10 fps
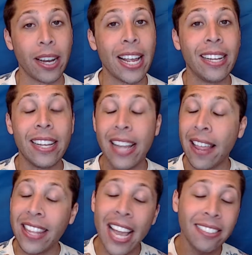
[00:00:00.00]
In,
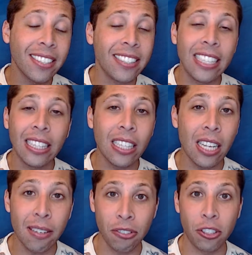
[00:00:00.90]
and the S A T
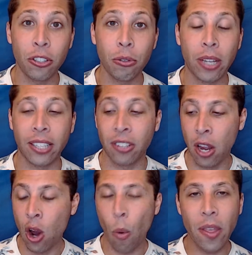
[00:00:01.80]
loves to do this
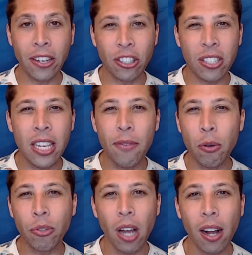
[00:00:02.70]
where they just give
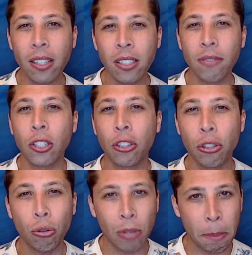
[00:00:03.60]
you tons of
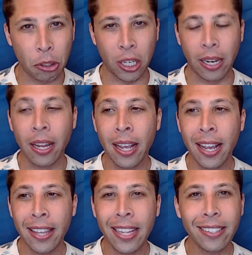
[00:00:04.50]
description
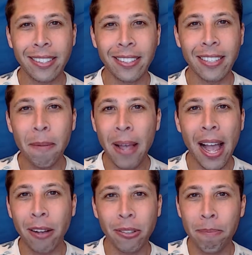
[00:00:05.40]
that
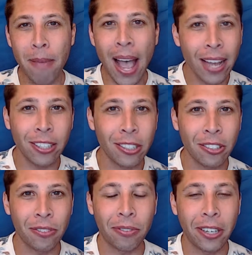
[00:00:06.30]
somehow
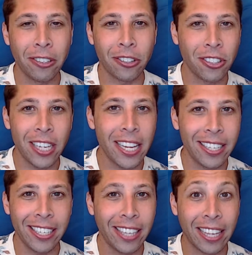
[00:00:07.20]
matters for
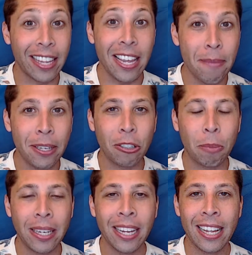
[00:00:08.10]
understanding like the image,
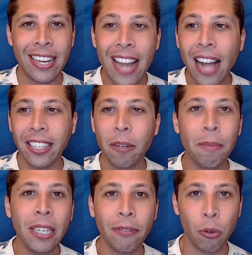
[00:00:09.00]
but not in a
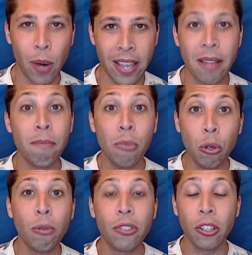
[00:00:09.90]
meaningful way that
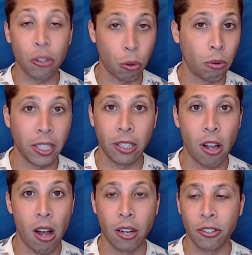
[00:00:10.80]
moves the story
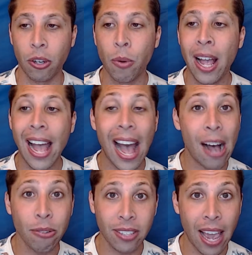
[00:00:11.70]
along. So
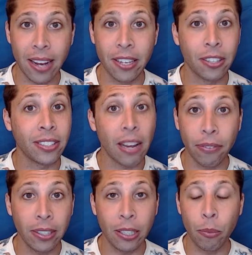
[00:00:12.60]
house cat here,
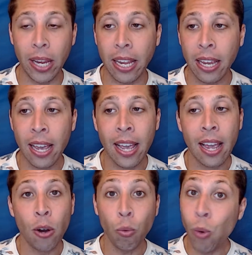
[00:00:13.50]
definitely weak.
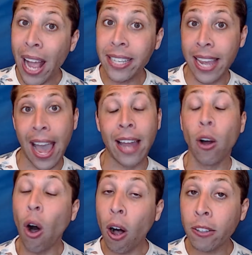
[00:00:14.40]
Red cat,
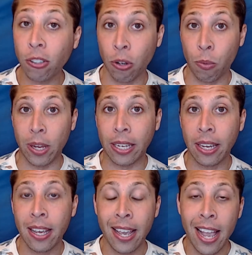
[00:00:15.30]
also weak.
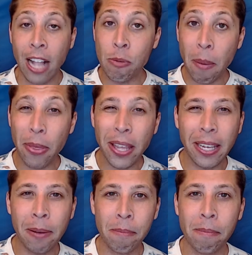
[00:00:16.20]
And you might be
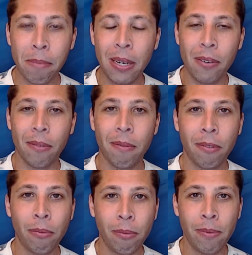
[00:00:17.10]
thinking, but
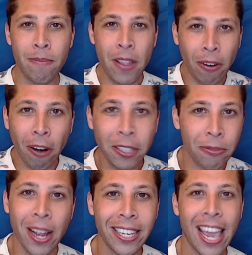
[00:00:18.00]
there aren't
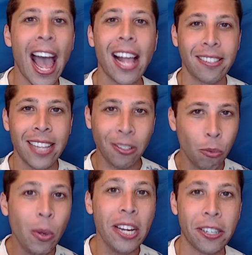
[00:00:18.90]
red cats. That's
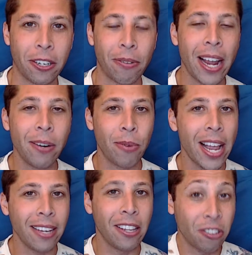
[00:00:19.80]
weird, right?
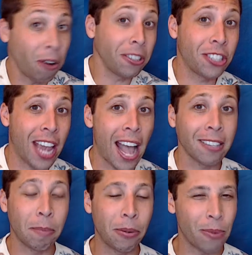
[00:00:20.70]
Red, there's orange
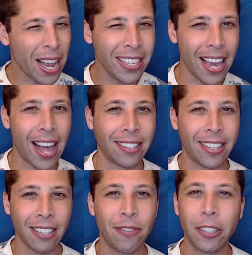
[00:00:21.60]
cats, but red cats,
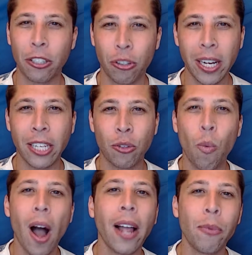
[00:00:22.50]
that's very strange.
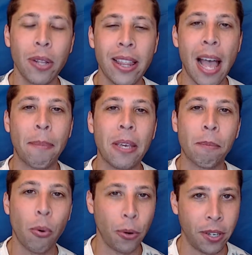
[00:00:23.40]
Why wouldn't that be
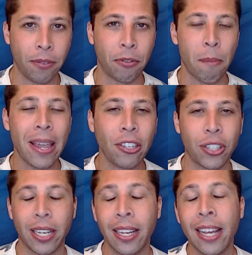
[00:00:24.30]
important
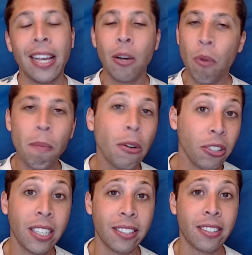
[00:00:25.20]
information? Well,
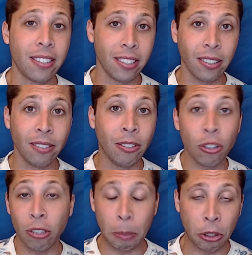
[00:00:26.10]
mostly because it's still
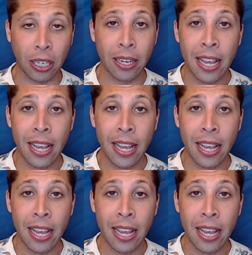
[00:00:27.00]
description.